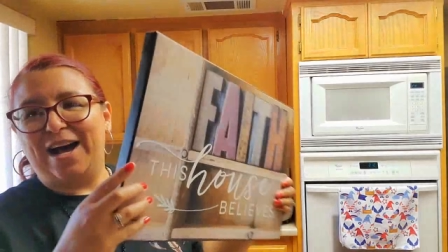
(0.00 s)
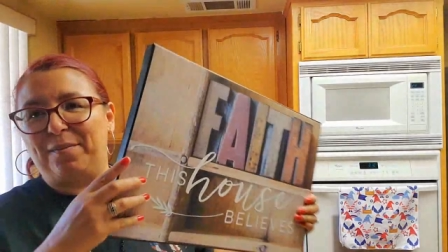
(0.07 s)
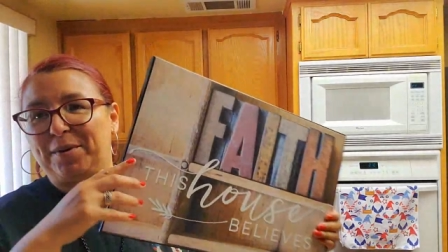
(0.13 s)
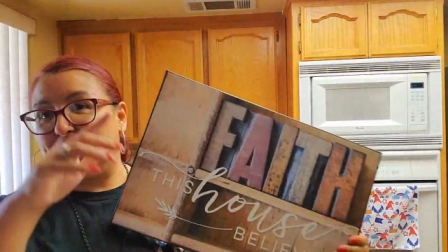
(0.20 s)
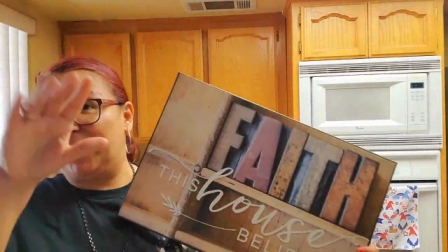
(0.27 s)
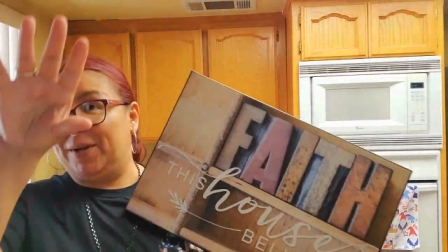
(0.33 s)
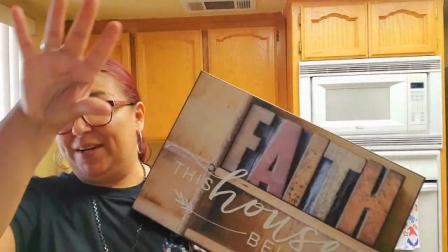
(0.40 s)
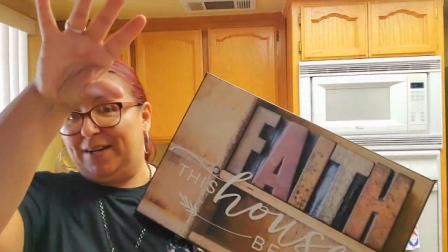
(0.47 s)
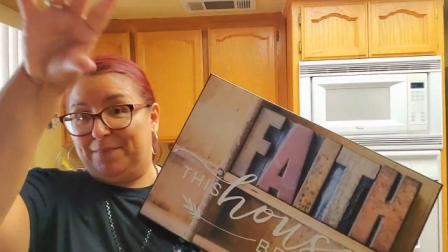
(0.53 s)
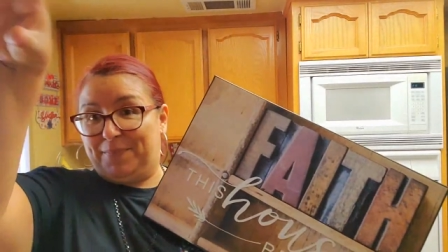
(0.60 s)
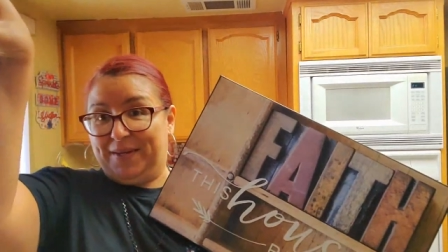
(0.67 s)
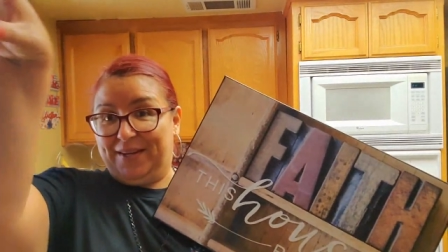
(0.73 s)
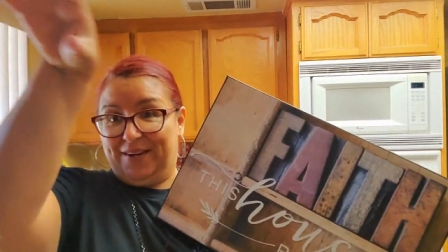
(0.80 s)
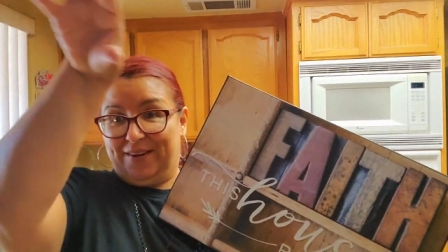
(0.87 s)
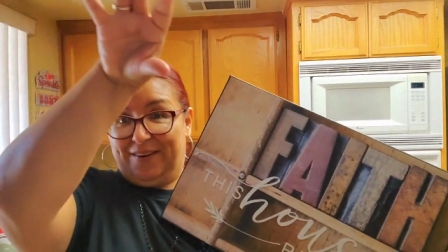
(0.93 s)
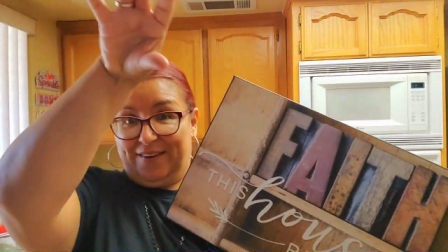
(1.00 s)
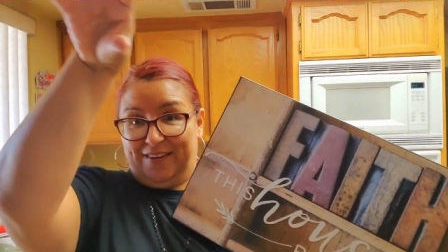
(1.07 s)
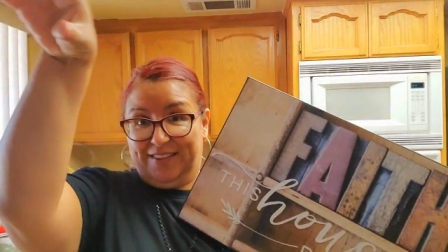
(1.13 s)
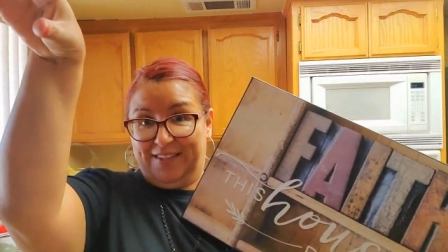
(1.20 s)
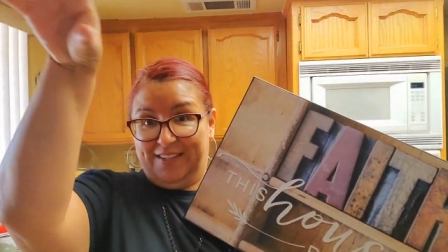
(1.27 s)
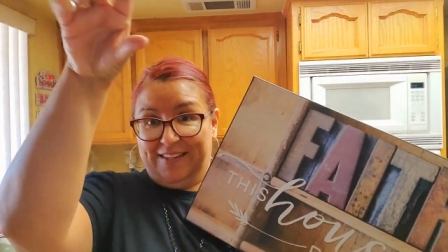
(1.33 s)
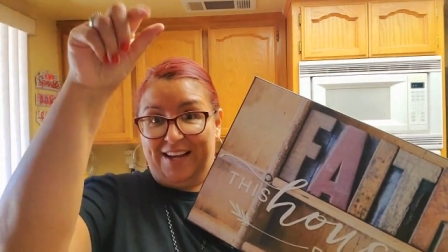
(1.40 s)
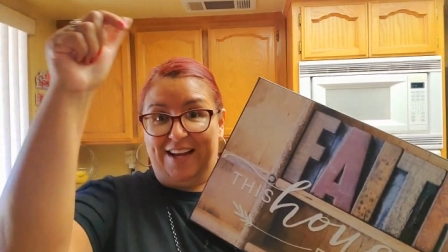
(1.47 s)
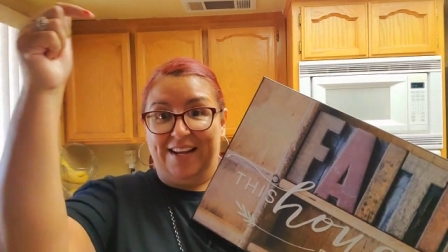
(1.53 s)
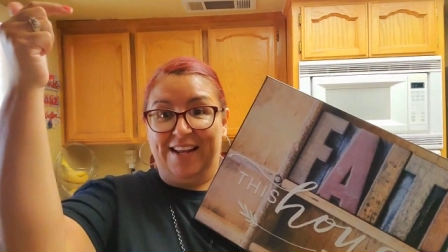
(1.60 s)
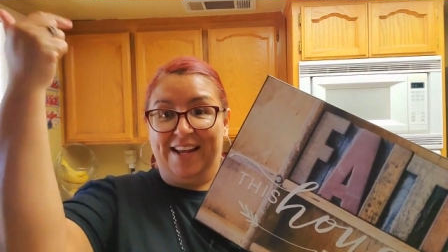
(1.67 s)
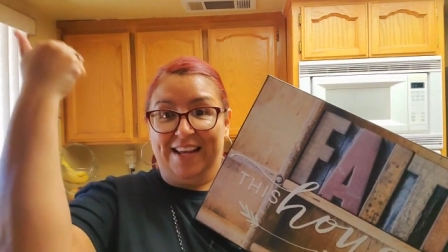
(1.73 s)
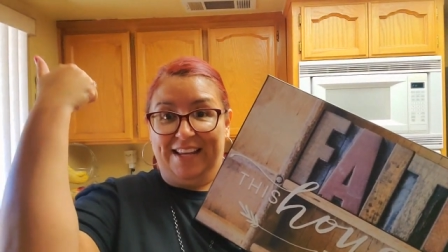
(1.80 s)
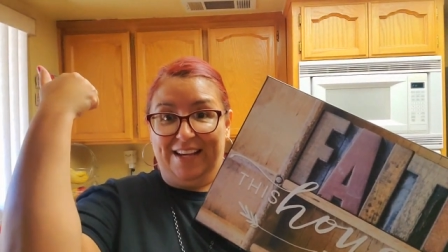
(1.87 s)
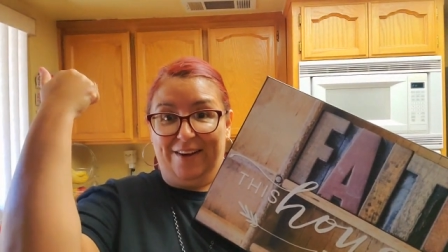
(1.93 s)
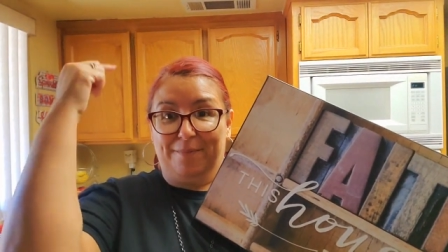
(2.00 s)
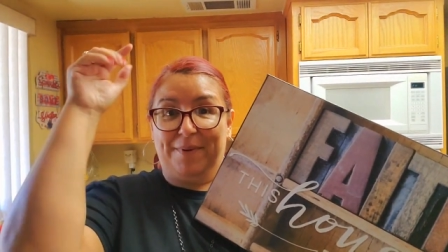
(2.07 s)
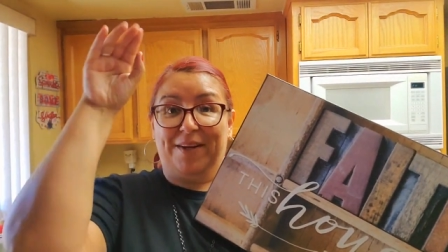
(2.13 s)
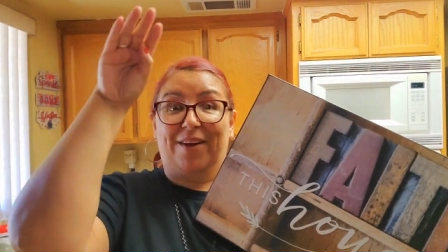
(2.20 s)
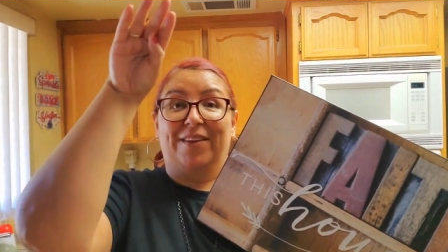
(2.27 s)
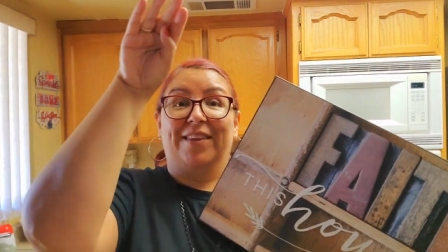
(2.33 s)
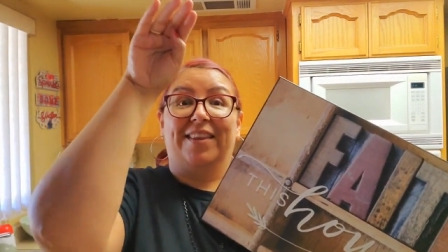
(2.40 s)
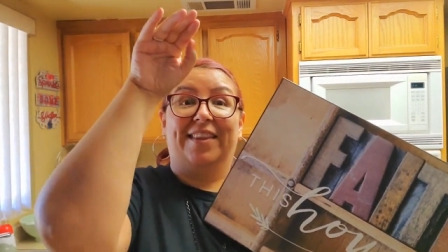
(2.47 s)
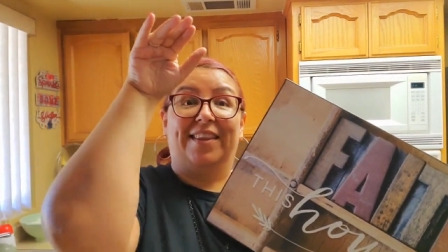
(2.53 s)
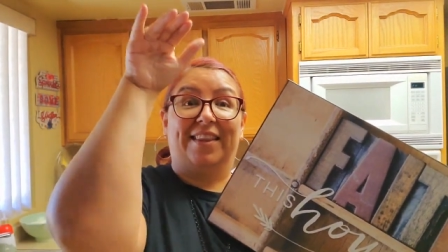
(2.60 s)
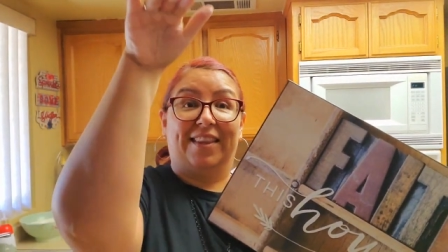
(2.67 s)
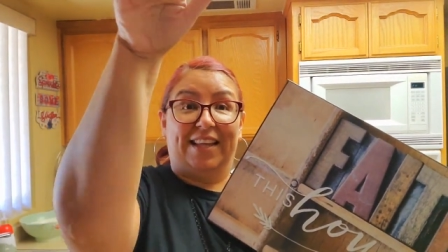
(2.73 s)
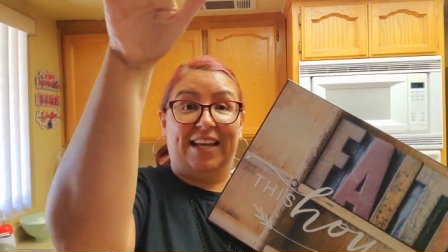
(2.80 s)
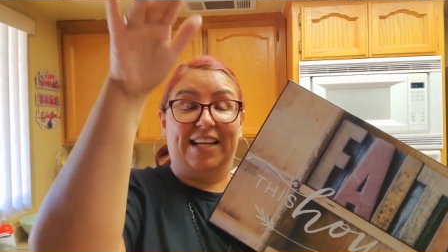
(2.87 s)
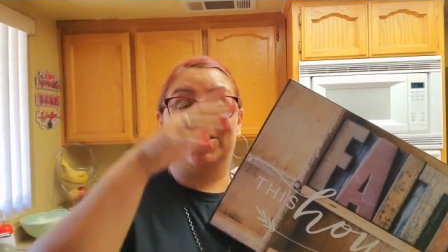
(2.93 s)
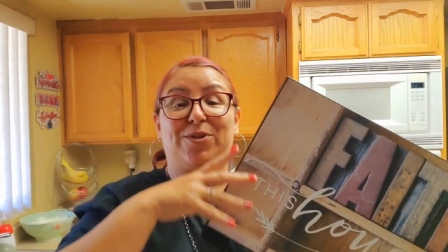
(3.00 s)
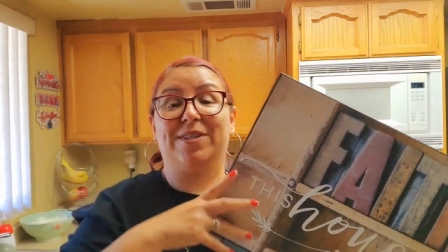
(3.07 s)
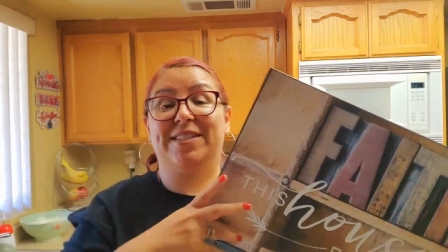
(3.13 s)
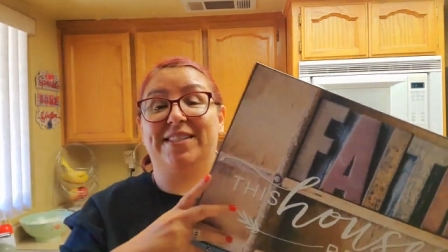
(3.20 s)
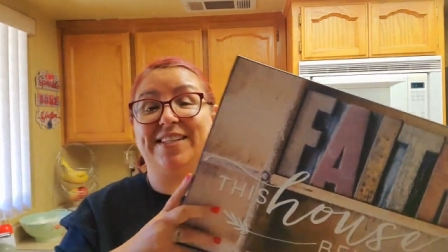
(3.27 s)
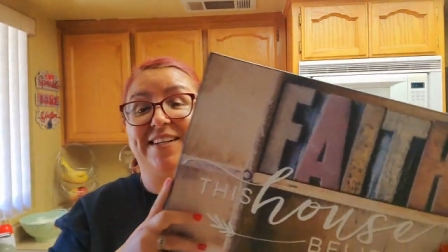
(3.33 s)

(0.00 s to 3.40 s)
I'm gonna put it up here on the, not here, but on the entrance